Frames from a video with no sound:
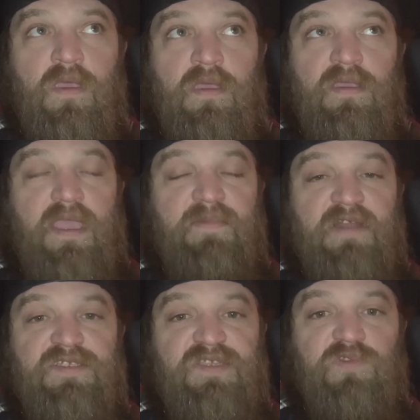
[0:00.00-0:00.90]
came down
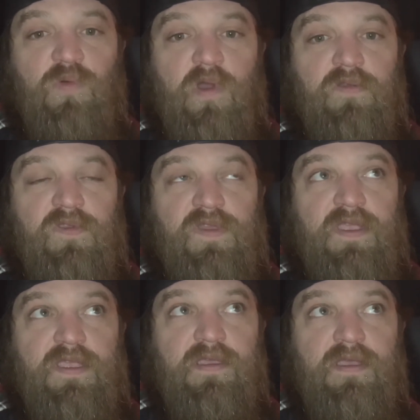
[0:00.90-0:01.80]
to see what the water looked
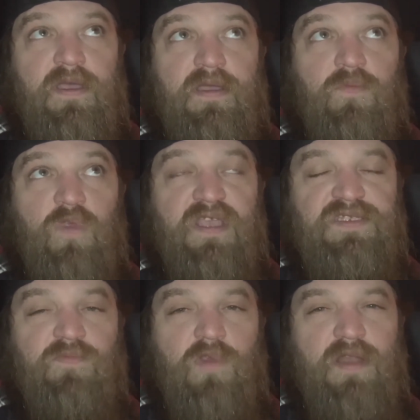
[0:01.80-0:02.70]
like. We had
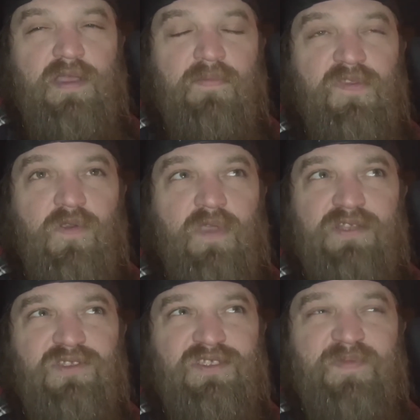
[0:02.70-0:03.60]
some rain come through.
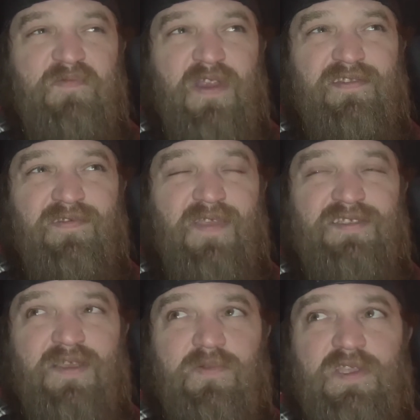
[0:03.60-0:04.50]
Actually, it's been raining the
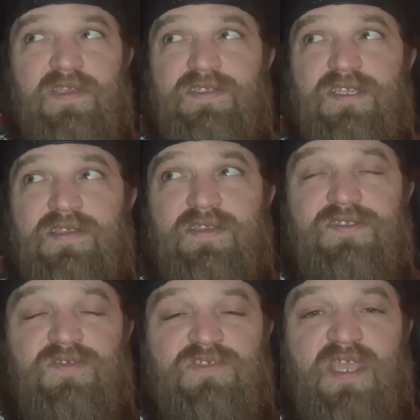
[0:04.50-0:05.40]
last couple days,
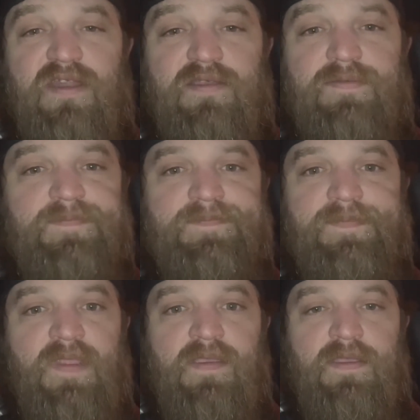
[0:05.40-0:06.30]
so it's kind of
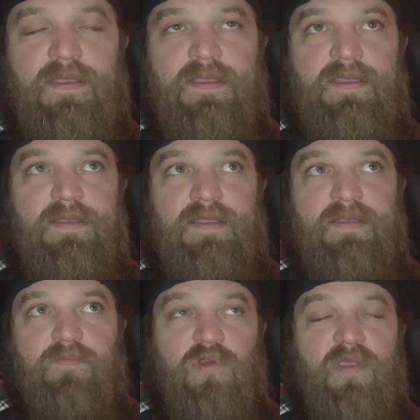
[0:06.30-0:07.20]

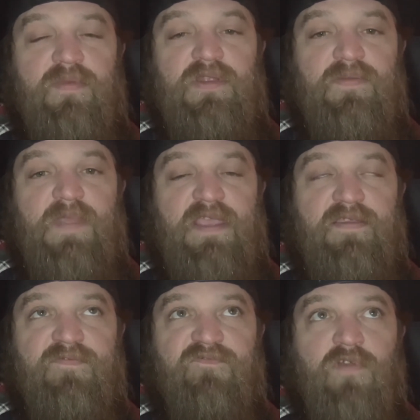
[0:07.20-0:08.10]
prohibited
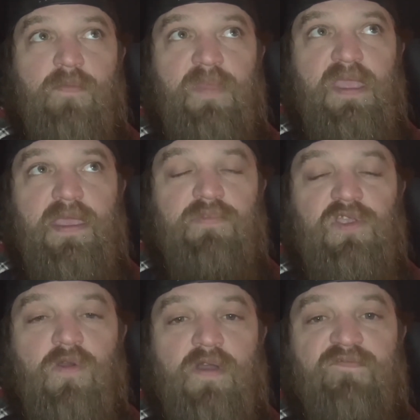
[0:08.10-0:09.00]
me from being able to
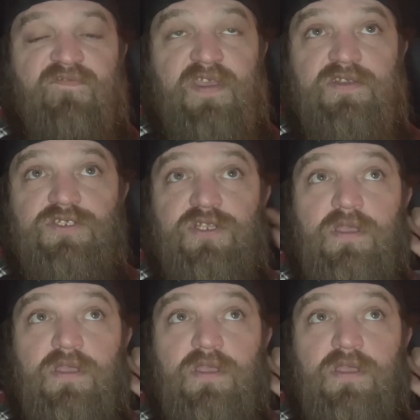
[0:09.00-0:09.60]
go out and fish.